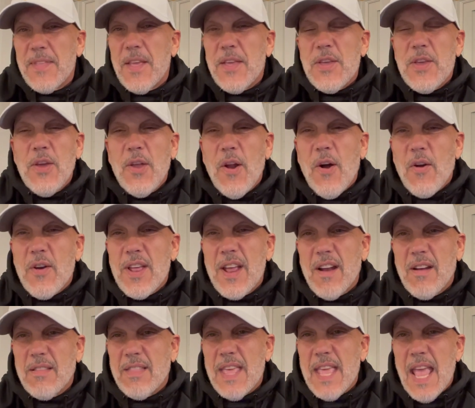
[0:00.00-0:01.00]
You don't
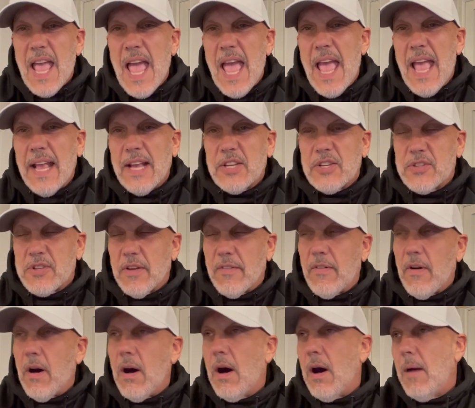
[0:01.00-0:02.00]
hear the angst
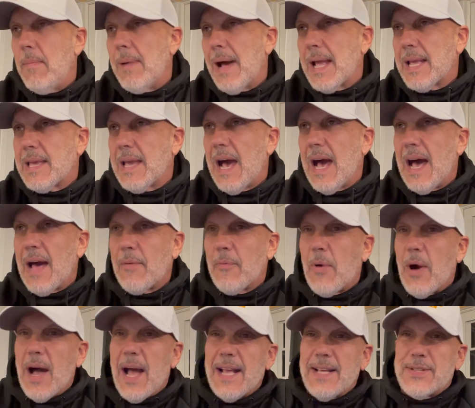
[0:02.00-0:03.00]
of, oh my God,
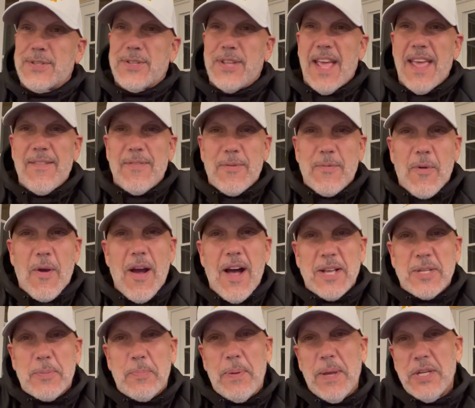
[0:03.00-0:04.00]
why is David
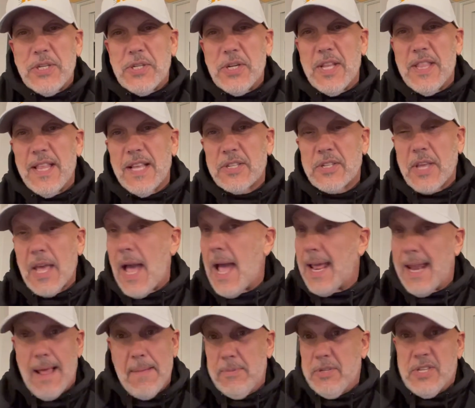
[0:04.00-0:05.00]
Ross pitching this guy?
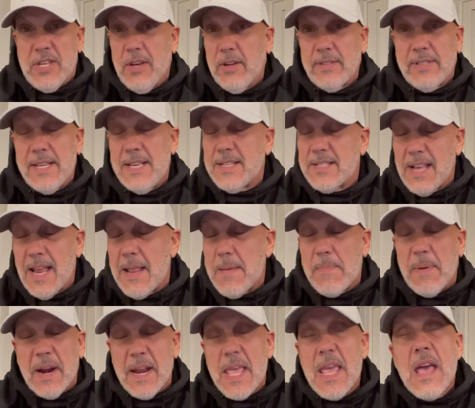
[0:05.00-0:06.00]
And I'm as guilty as
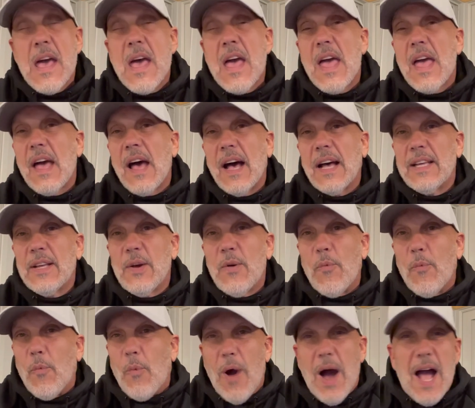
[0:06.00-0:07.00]
anybody.
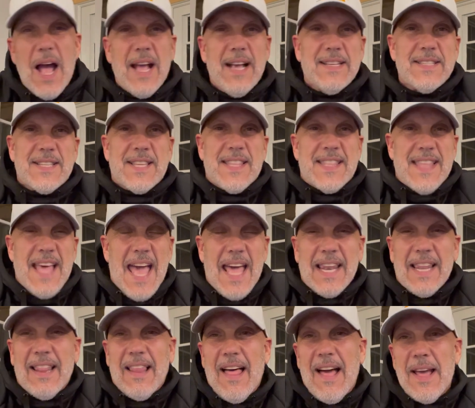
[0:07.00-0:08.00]
Why is
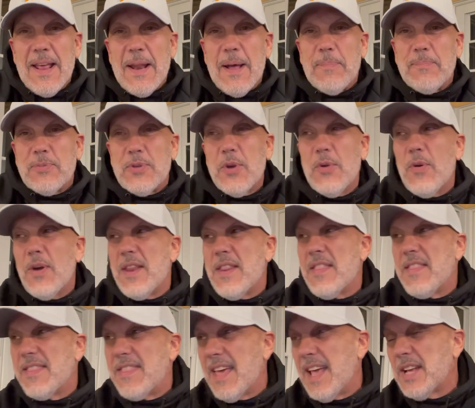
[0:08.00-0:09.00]
that lineup
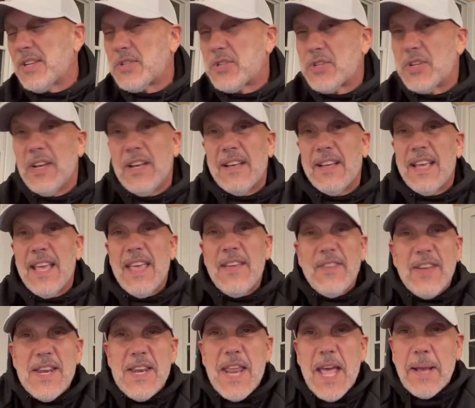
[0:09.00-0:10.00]
doing this?
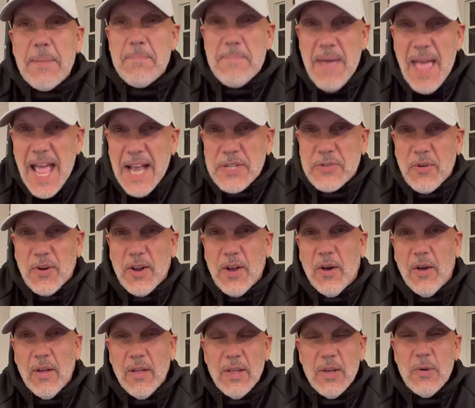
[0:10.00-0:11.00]
Even Nick
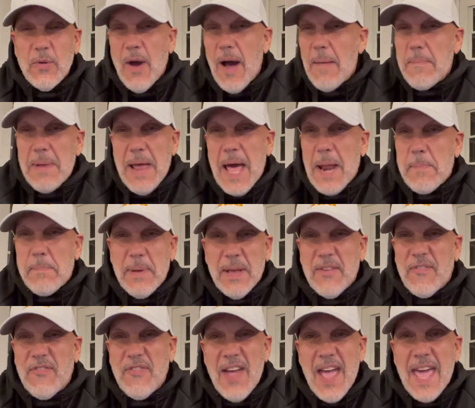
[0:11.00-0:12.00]
Madrigal, who I'm not a
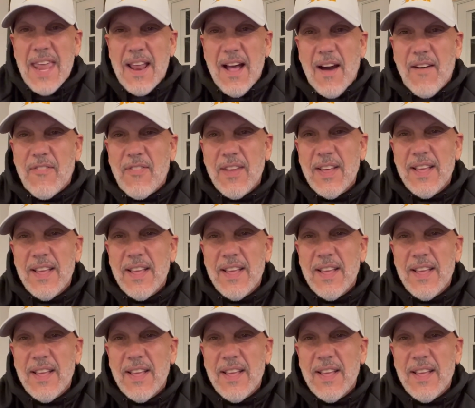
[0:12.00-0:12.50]
big fan of,